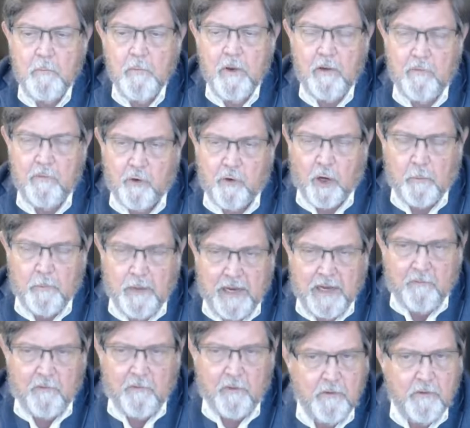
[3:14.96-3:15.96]
As you can
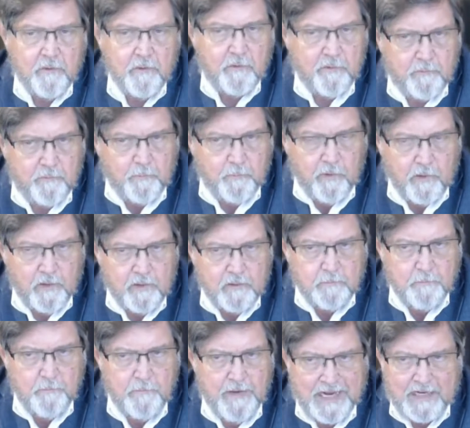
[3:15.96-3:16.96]
imagine, the
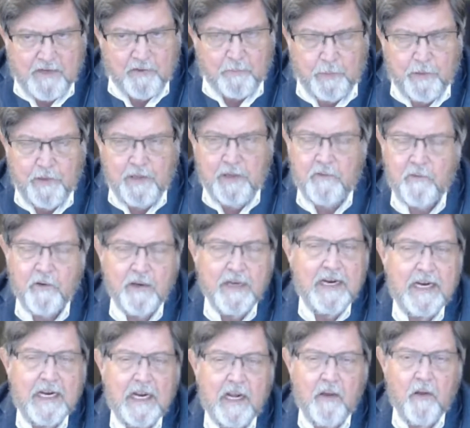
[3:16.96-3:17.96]
next piece
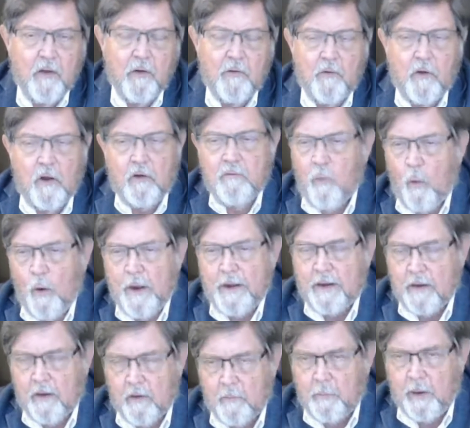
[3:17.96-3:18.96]
is
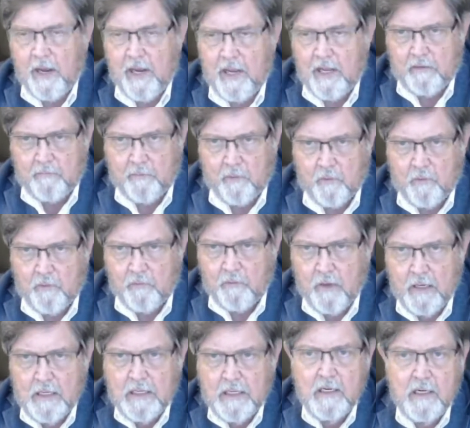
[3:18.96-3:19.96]
avoidant behaviors,
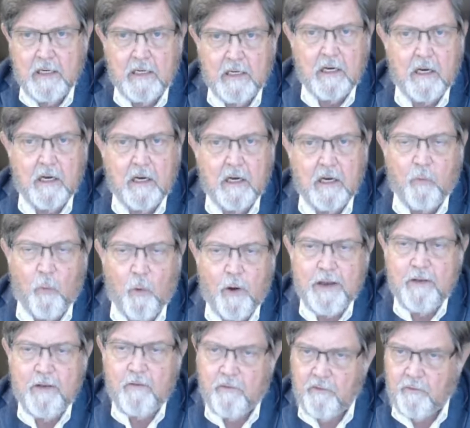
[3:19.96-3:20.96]

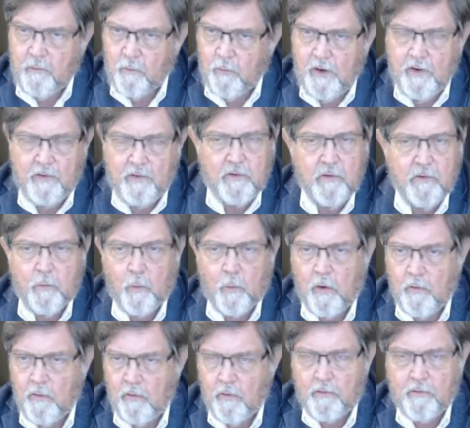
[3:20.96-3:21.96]
avoiding situations
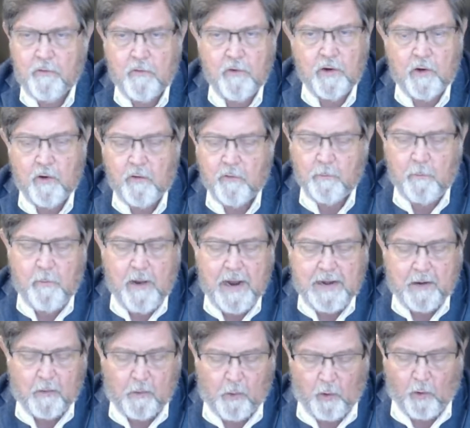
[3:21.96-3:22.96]
where those triggers
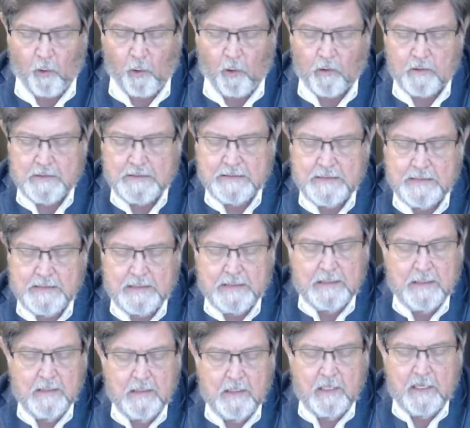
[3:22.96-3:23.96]
might occur.
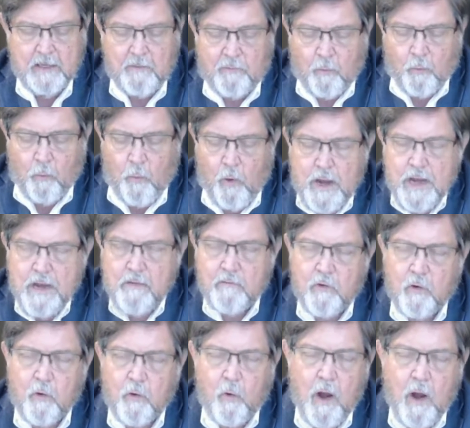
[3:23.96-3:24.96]
It's a way of
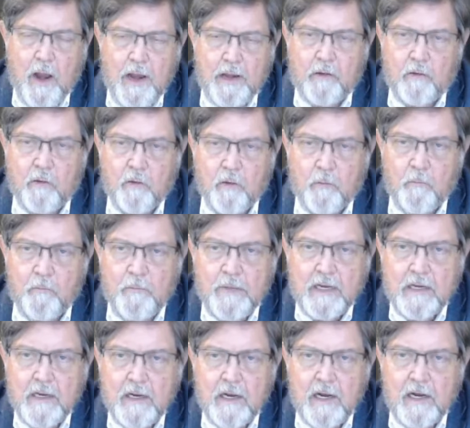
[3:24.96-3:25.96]
trying to
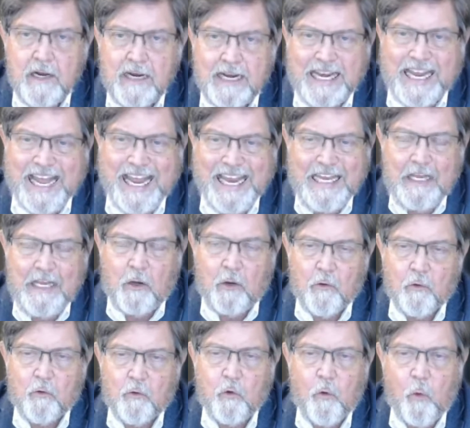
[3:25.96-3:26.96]
gain
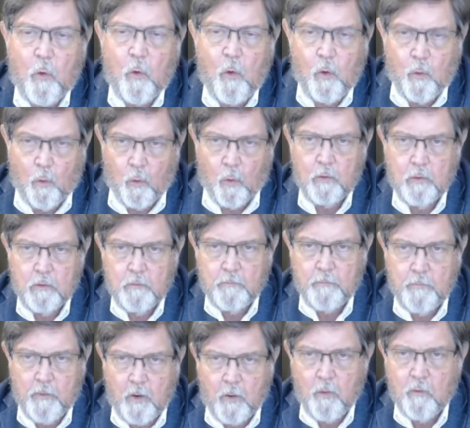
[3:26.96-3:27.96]
control
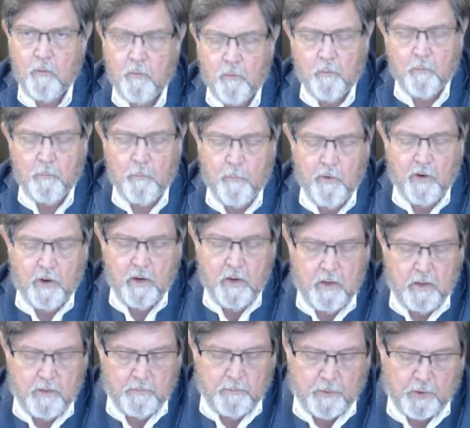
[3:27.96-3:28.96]
over
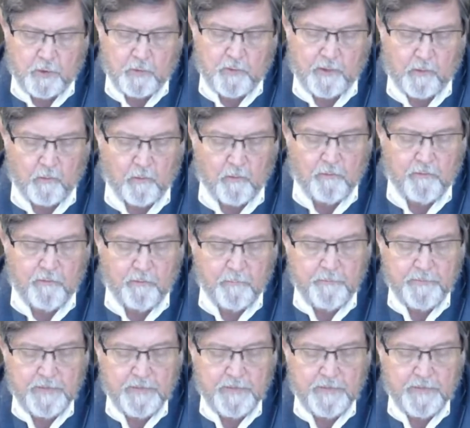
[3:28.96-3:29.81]
the triggers.